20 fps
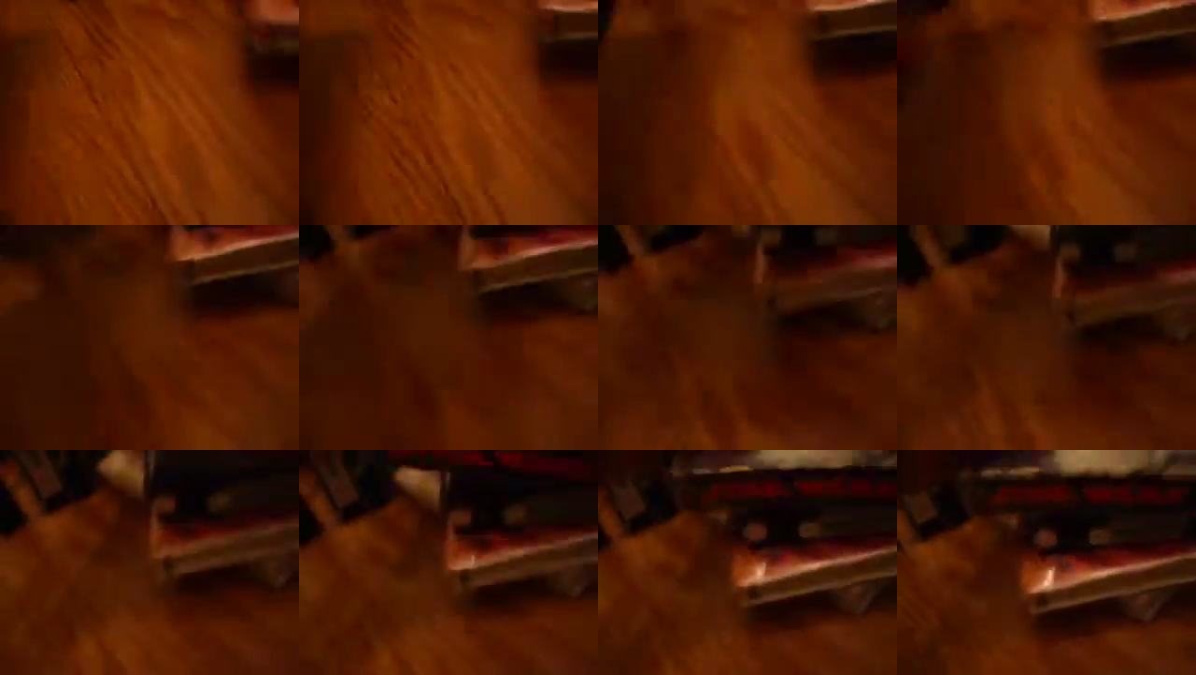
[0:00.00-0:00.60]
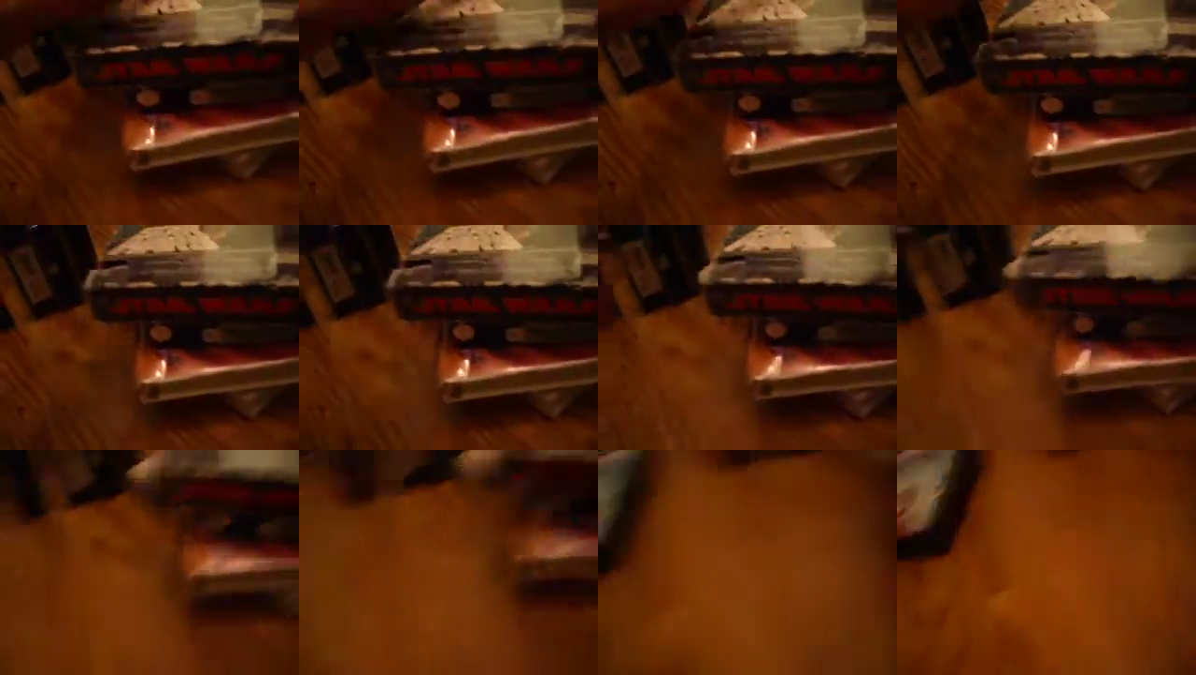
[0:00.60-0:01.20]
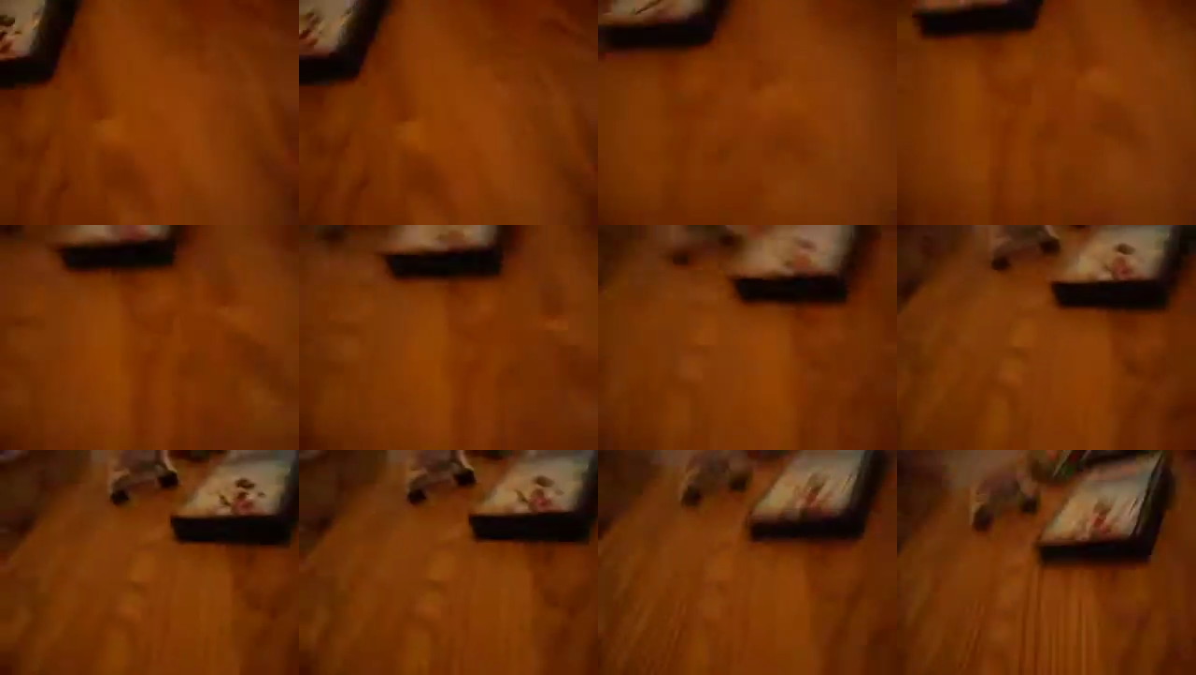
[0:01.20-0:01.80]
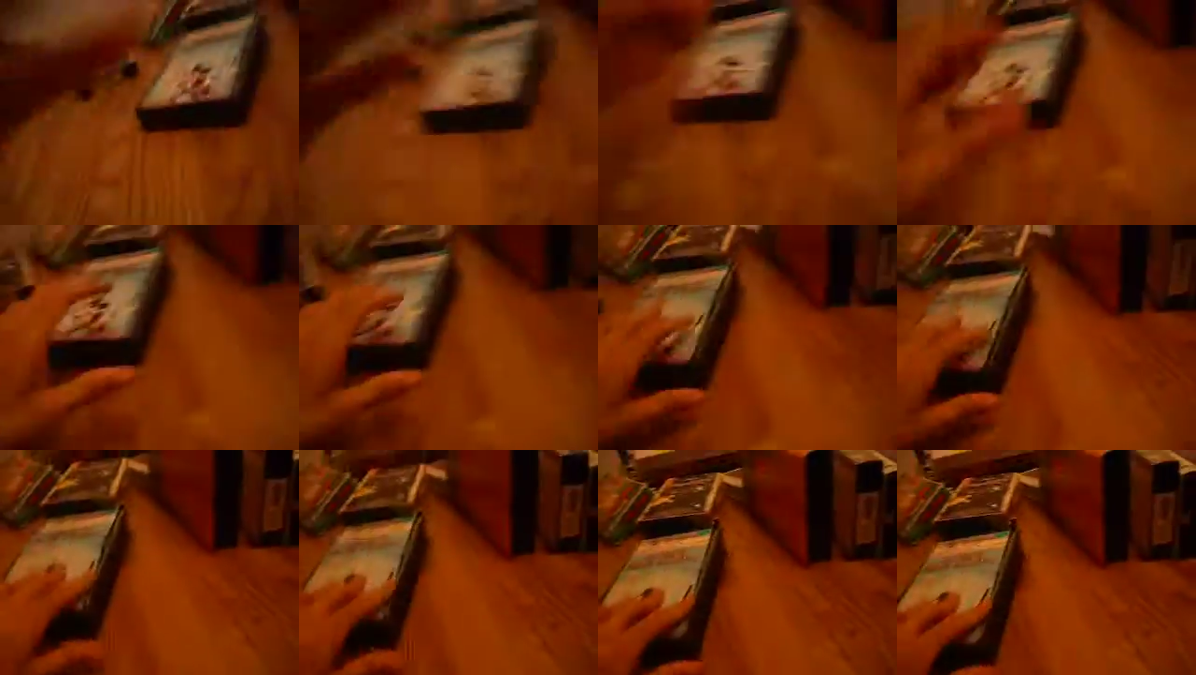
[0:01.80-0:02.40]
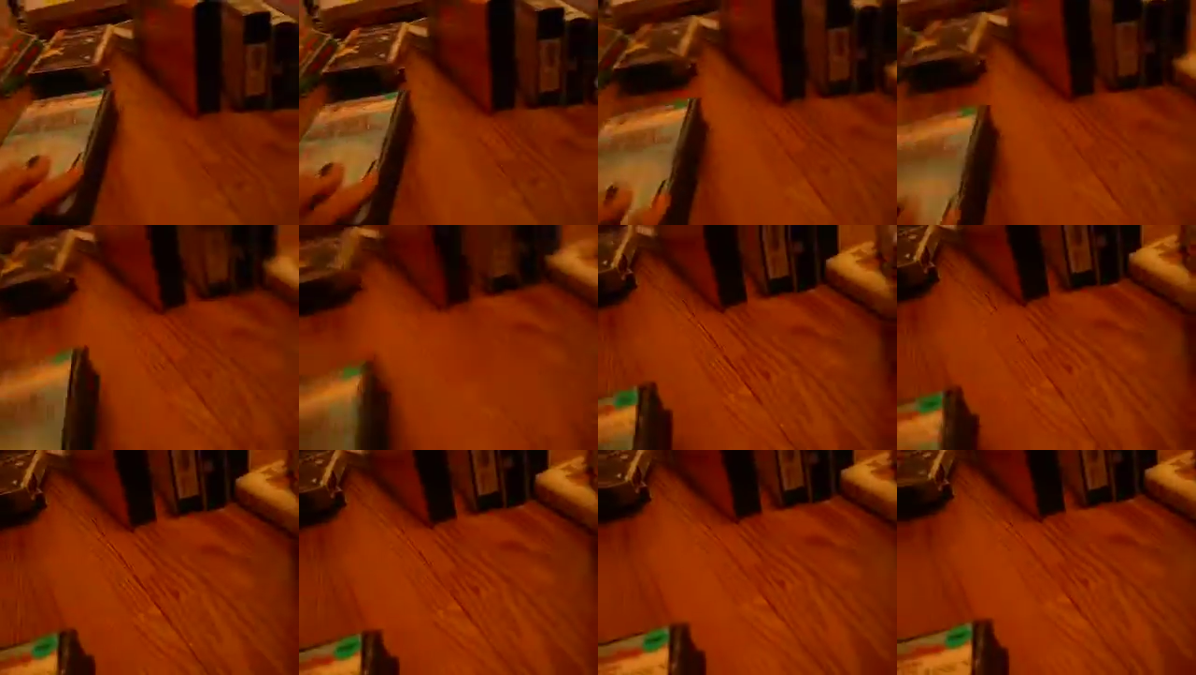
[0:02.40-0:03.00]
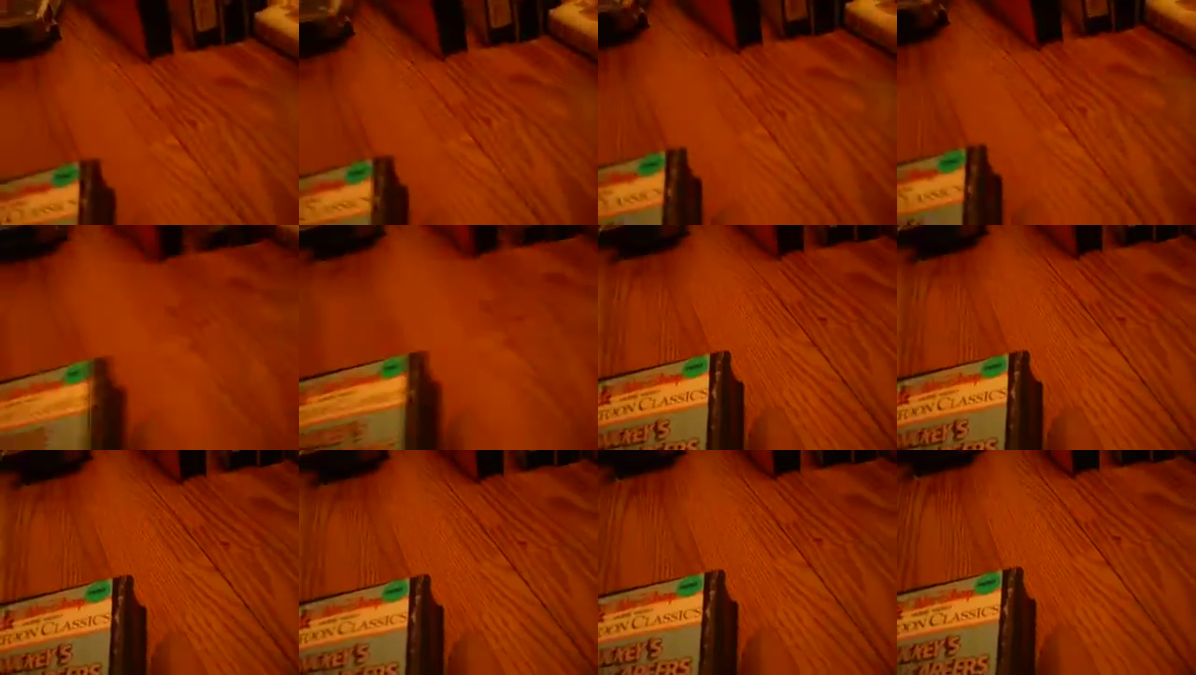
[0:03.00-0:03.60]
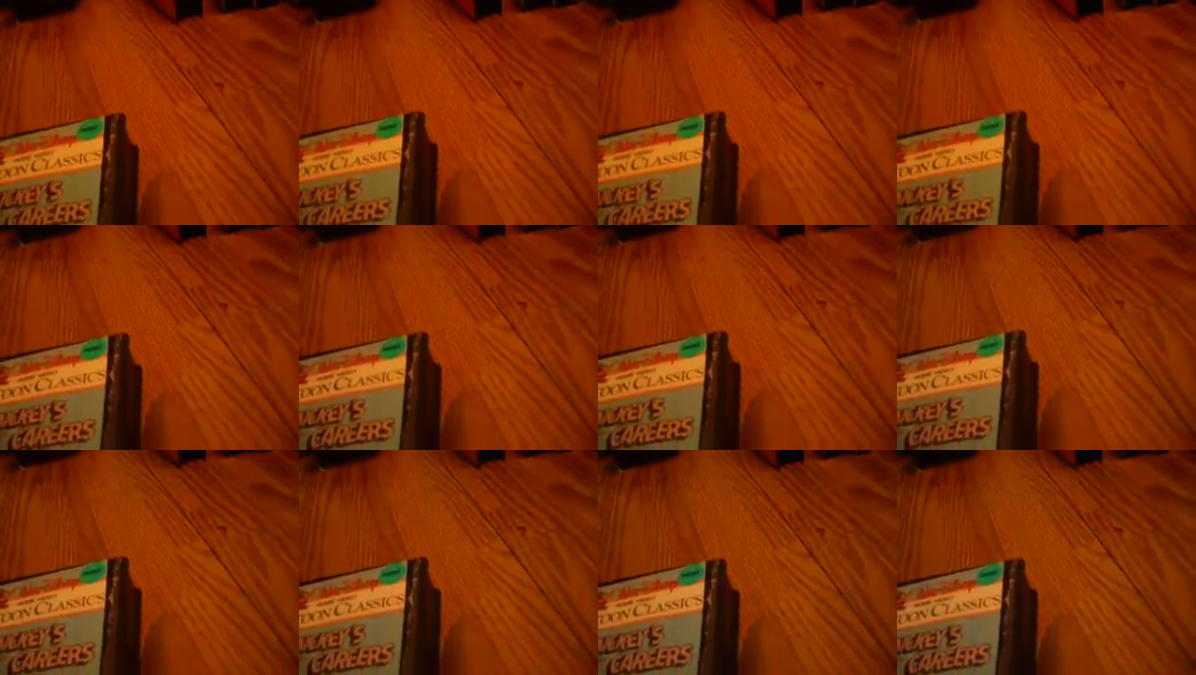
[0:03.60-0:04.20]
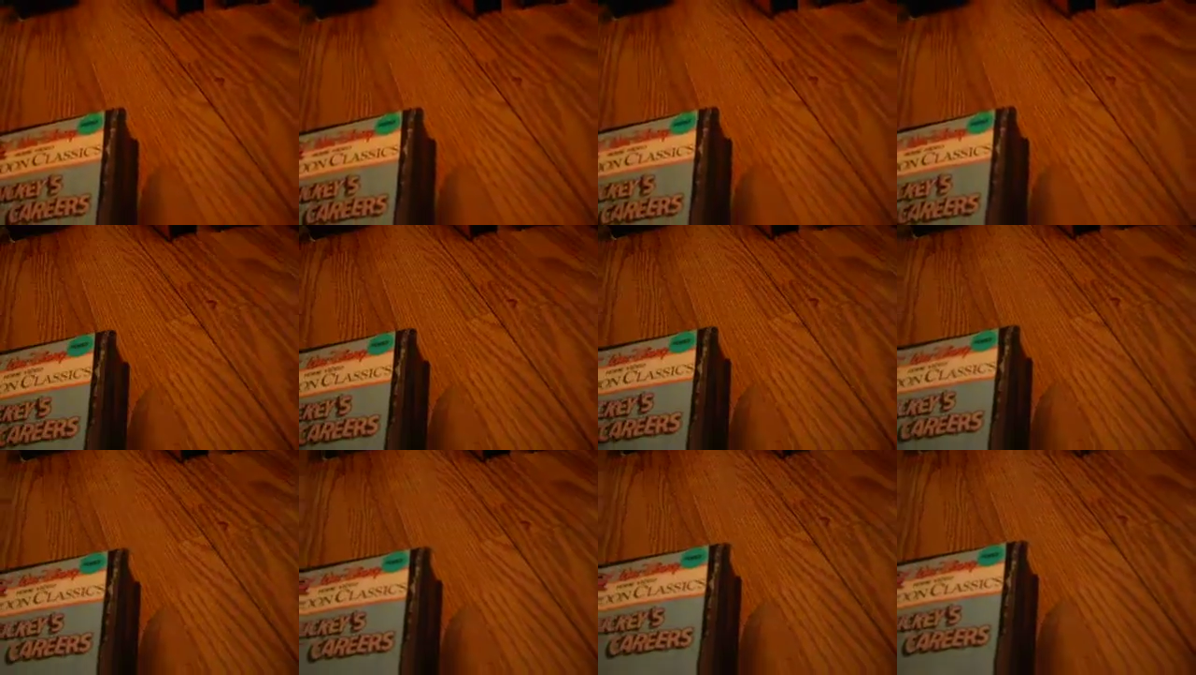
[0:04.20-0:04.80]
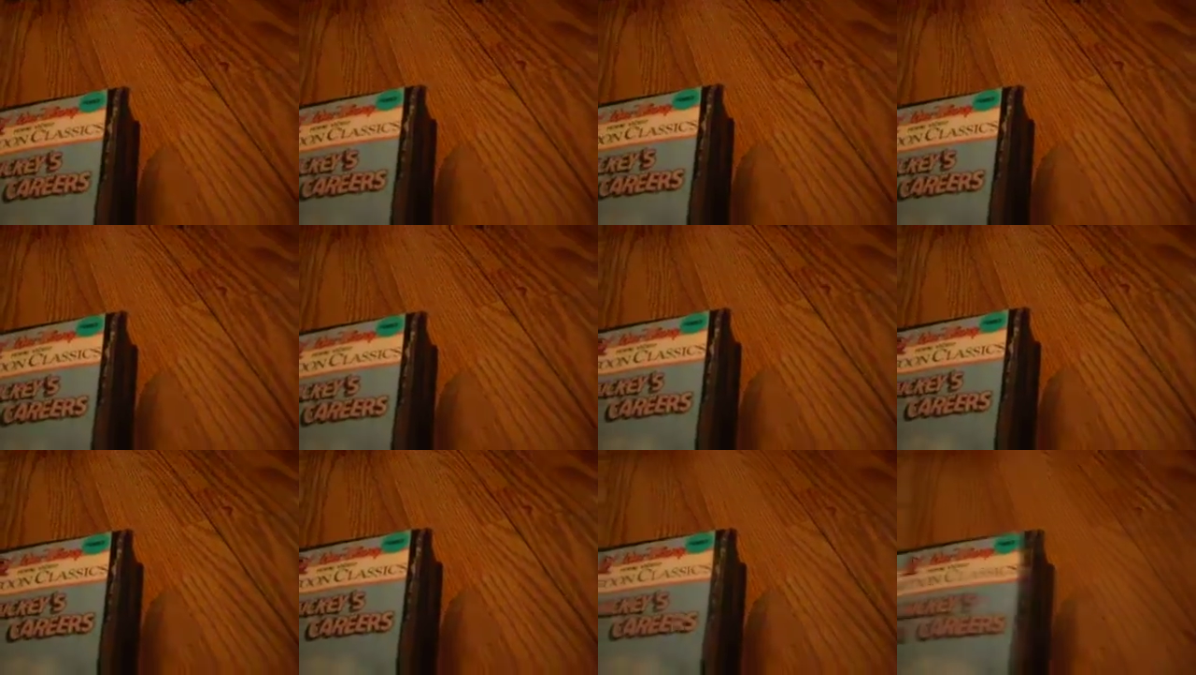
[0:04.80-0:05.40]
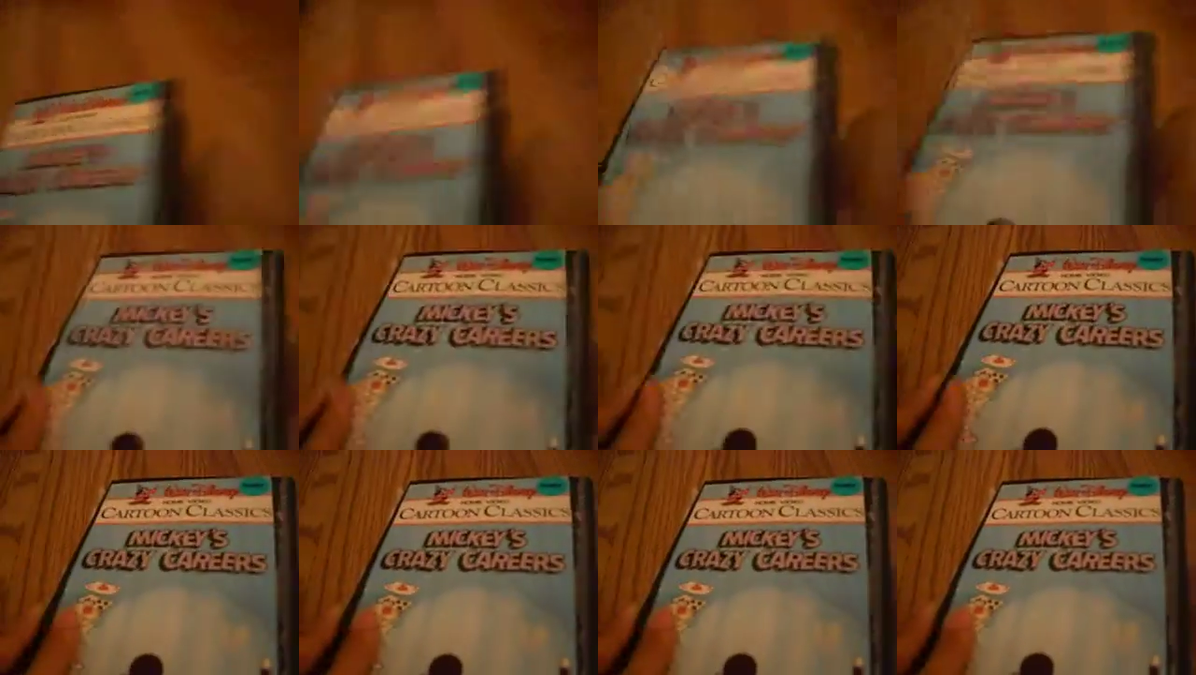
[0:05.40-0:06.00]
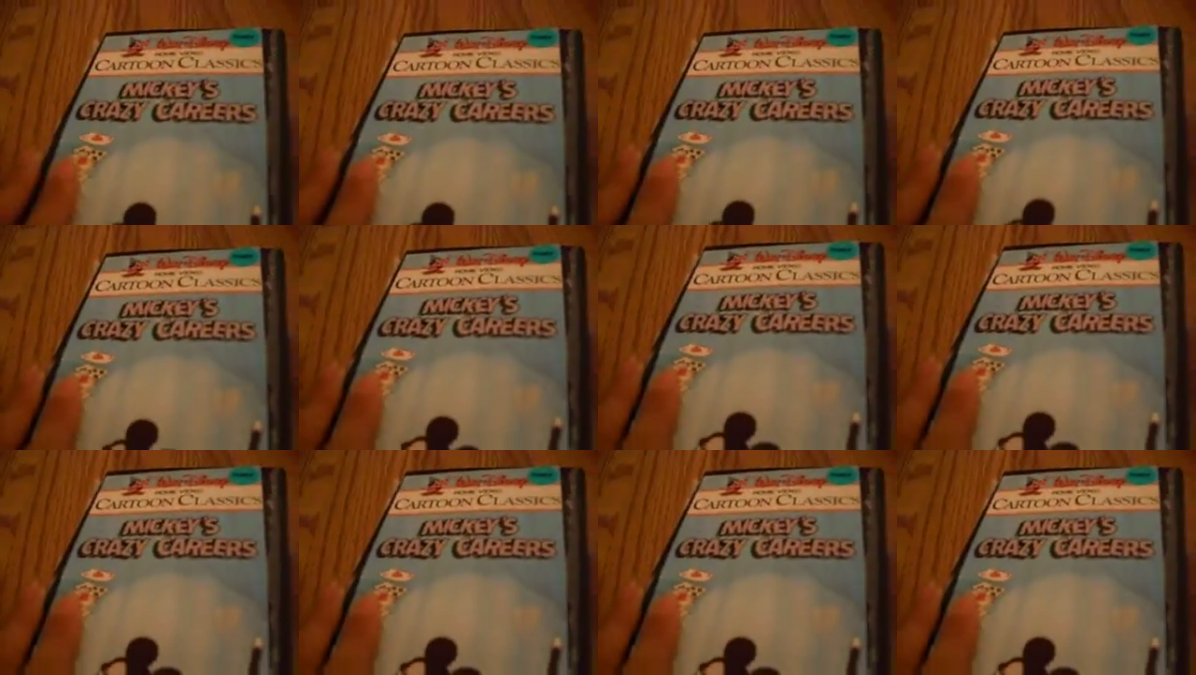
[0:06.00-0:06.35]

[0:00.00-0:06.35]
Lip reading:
(no speaker visible)